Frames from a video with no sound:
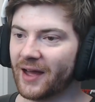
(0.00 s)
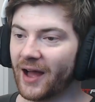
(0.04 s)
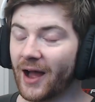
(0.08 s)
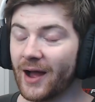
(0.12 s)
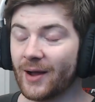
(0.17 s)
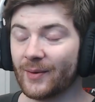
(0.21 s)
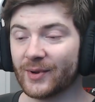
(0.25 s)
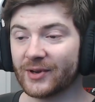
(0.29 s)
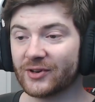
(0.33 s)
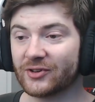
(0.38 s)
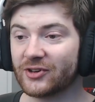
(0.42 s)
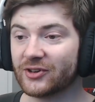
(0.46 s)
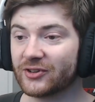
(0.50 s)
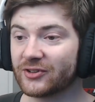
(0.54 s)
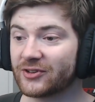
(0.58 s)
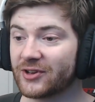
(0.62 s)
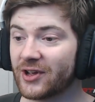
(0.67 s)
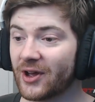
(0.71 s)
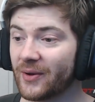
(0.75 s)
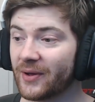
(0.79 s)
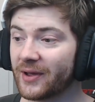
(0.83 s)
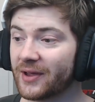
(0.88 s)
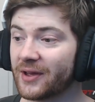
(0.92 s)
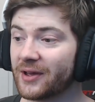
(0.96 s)
I mean, she's
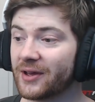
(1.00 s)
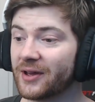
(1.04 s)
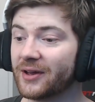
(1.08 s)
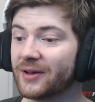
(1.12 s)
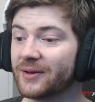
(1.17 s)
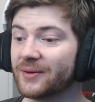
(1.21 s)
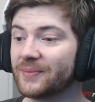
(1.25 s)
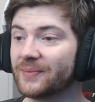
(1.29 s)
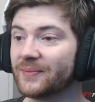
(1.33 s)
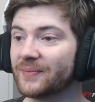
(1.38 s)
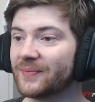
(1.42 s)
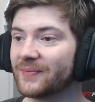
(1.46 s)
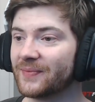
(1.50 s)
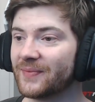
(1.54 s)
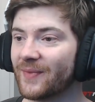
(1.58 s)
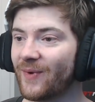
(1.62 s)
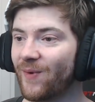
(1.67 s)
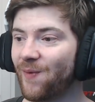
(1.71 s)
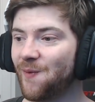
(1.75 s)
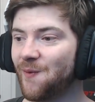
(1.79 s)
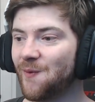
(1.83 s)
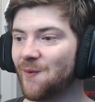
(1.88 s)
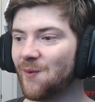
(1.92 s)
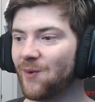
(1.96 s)
going
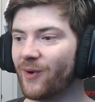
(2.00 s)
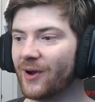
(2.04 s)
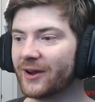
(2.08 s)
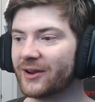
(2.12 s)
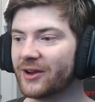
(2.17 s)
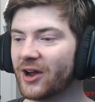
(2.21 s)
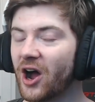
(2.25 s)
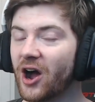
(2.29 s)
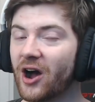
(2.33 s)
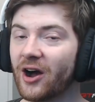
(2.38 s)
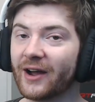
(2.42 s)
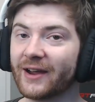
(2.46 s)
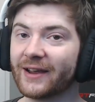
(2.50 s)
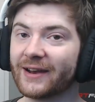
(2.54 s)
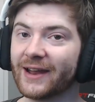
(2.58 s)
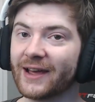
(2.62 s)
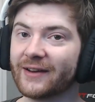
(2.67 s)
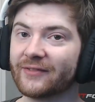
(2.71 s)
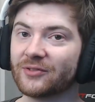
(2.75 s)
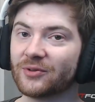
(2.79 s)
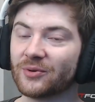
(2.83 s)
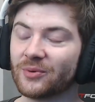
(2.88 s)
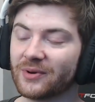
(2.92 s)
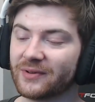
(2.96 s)
a high
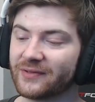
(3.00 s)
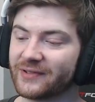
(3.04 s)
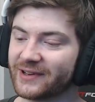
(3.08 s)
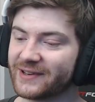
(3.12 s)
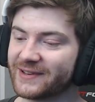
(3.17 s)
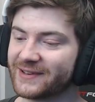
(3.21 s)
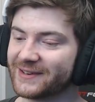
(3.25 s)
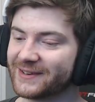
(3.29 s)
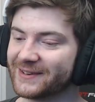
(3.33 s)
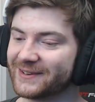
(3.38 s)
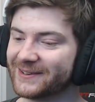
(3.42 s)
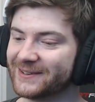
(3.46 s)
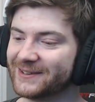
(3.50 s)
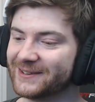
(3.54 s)
level with it.